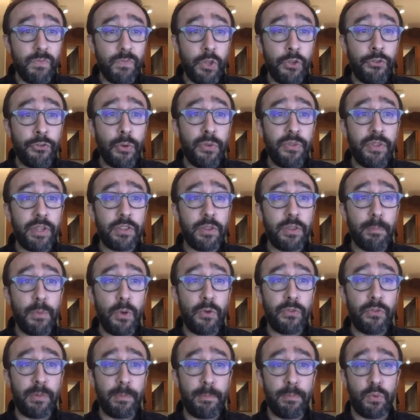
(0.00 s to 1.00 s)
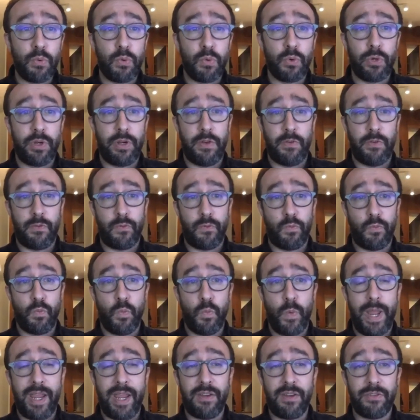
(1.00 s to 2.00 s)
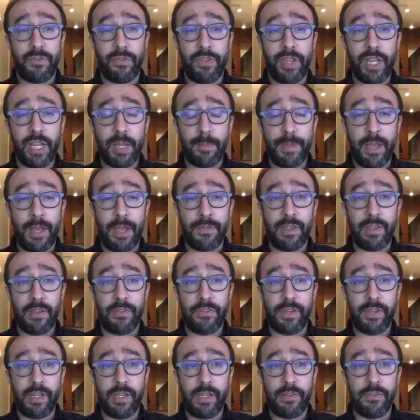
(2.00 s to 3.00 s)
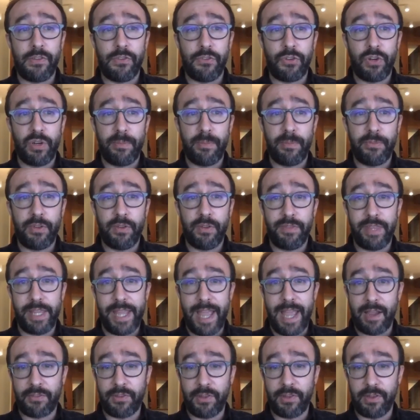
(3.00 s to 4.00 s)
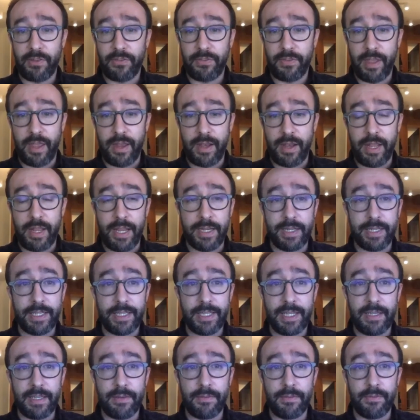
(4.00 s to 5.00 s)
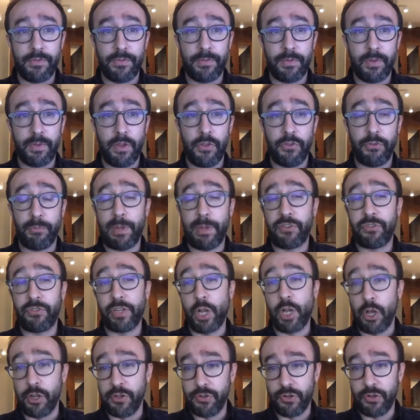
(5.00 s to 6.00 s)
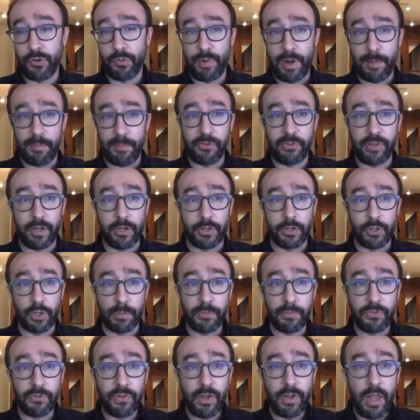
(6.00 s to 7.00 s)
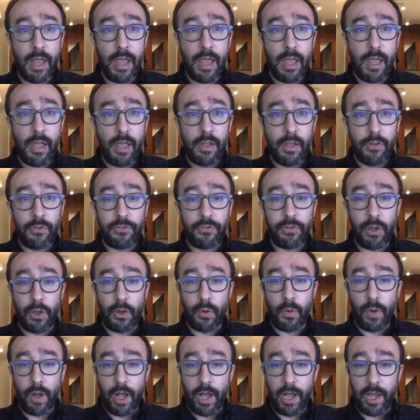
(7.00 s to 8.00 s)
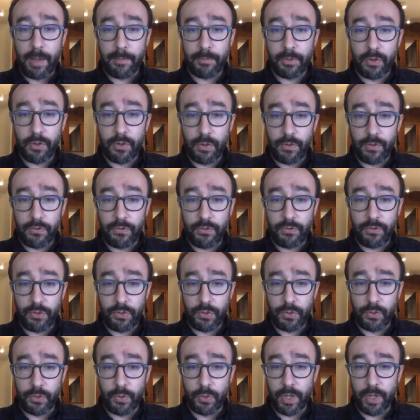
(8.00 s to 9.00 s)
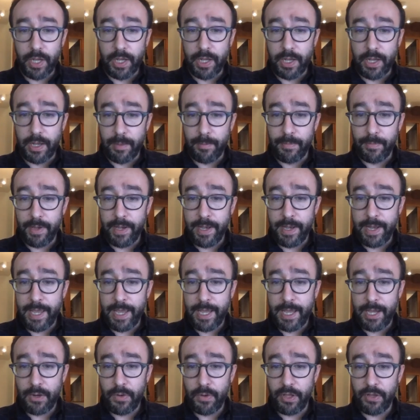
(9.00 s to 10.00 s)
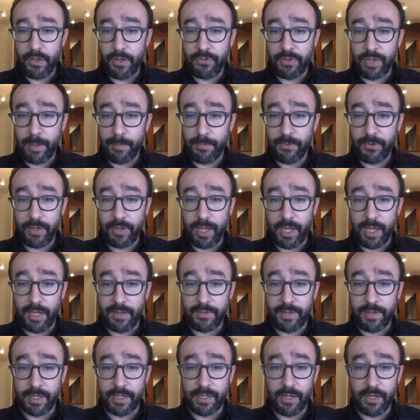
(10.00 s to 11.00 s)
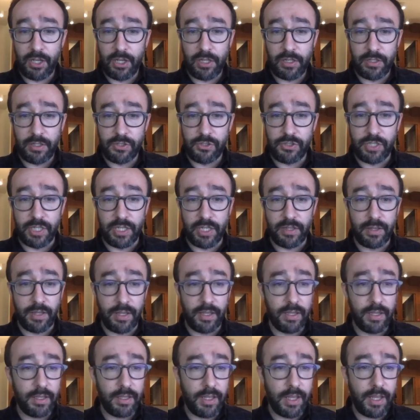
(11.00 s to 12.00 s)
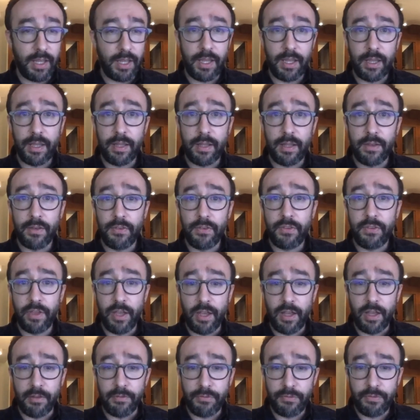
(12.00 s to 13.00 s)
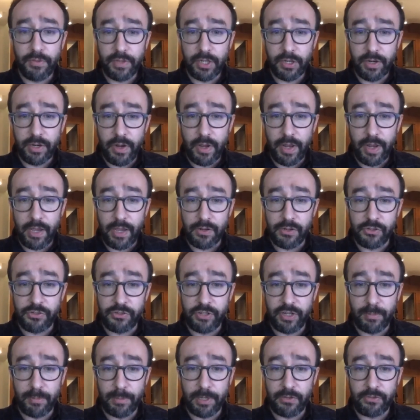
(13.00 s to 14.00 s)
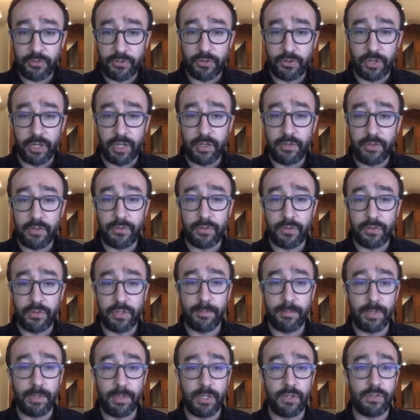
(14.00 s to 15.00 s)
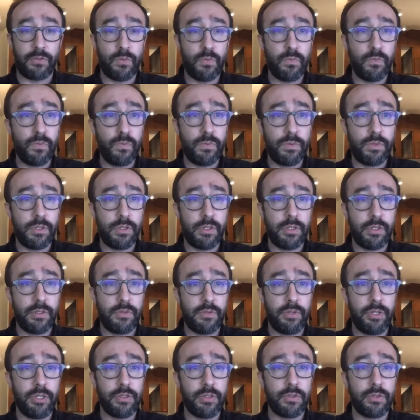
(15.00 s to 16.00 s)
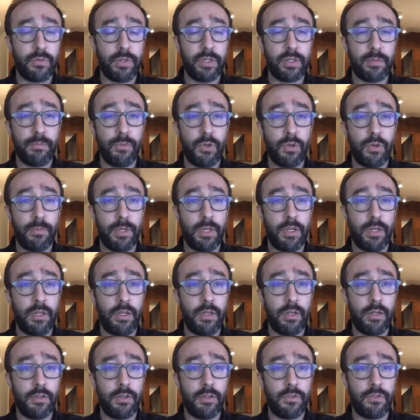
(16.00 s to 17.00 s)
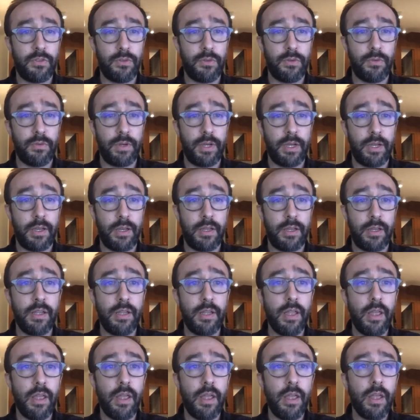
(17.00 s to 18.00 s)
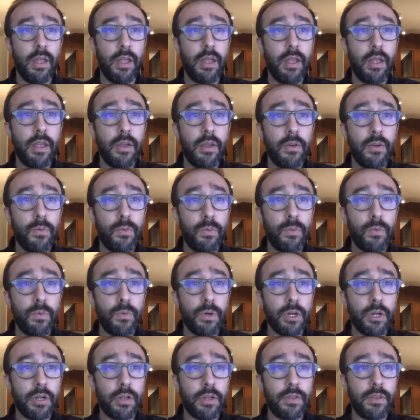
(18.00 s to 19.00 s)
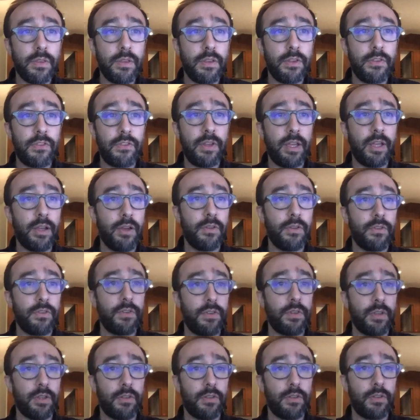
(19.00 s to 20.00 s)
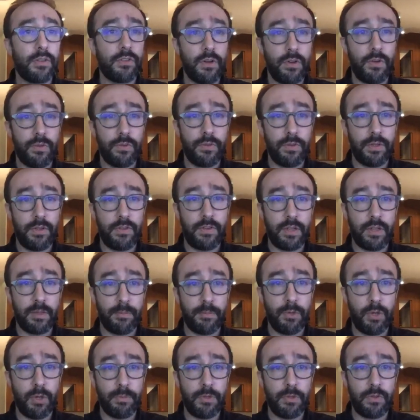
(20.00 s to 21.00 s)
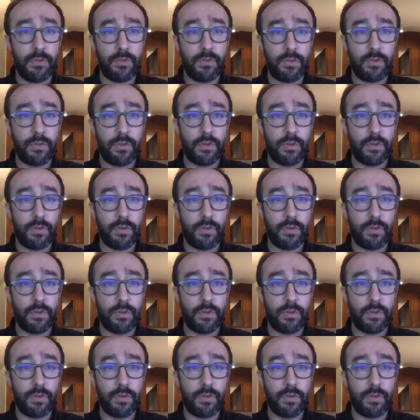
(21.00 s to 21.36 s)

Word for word: so I think the most important way to think about this is in terms of the access that it gives, especially underrepresented groups. So I'm going to um, now attempt a technology thing and uh, figure out how to share my screen. So give me just one real quick moment here to uh, work this out. I think it should only take a moment.